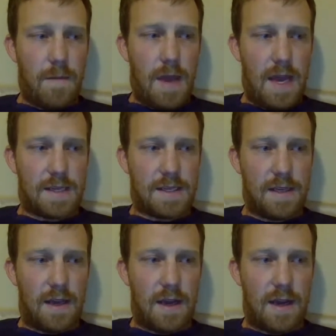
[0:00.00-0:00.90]
as
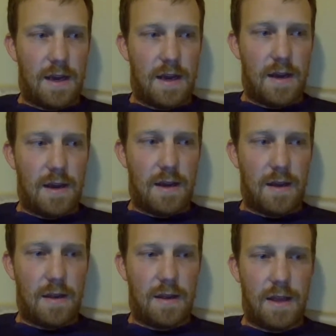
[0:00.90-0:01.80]

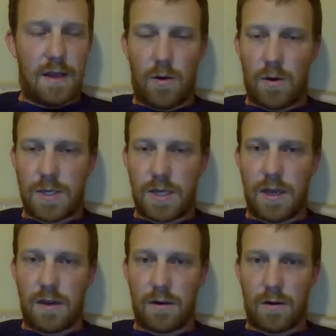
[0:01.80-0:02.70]
the course of the
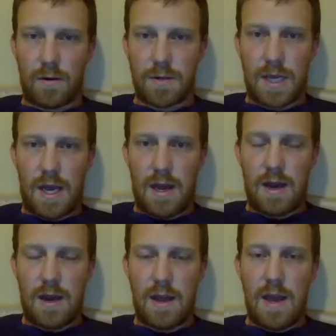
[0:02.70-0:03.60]
year goes
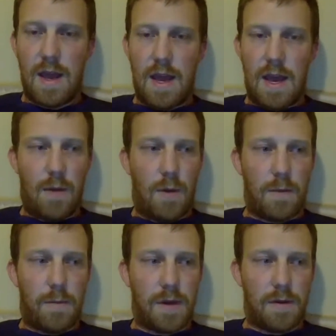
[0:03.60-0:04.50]
on, I want
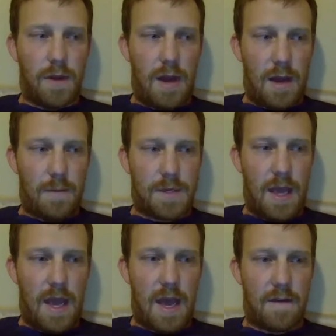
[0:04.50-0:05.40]
to build up to
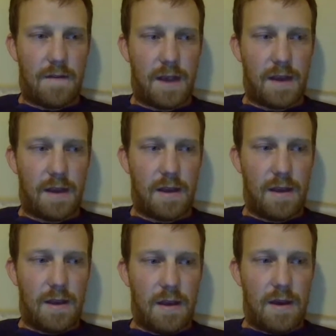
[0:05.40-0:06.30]
having
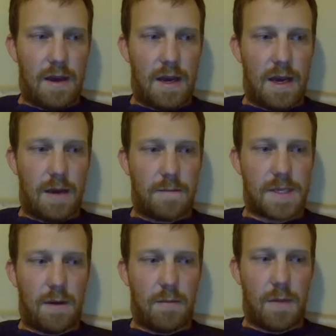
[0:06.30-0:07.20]

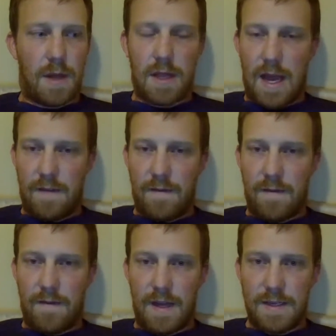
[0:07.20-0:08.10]
some live
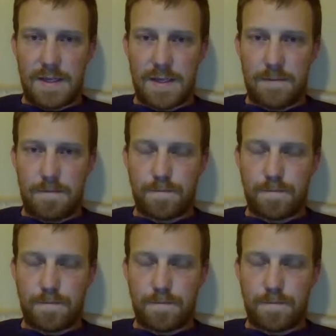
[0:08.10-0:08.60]
events